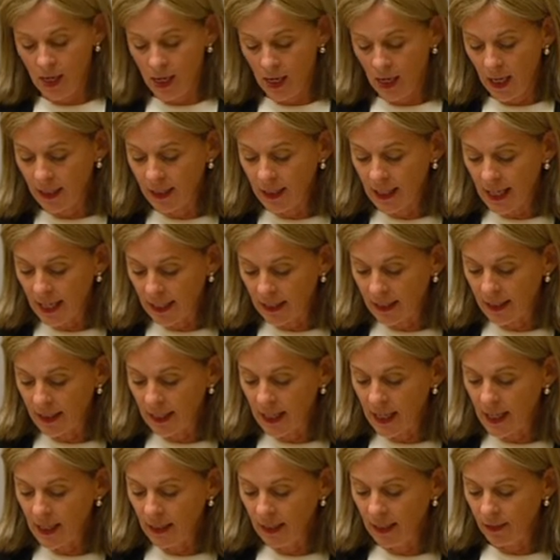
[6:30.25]
His
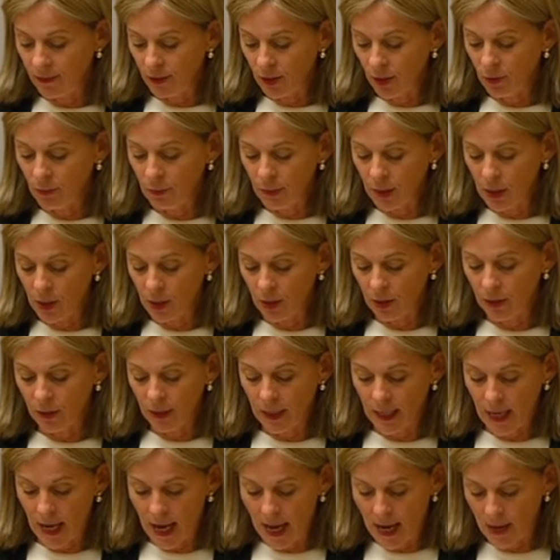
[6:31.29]
legacy lives on beyond the
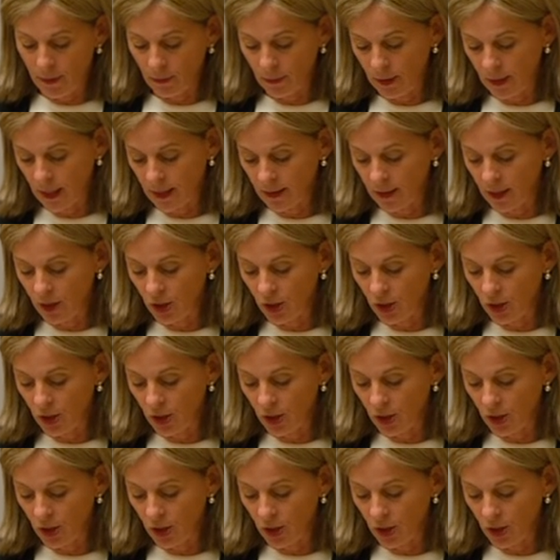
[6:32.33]
Games as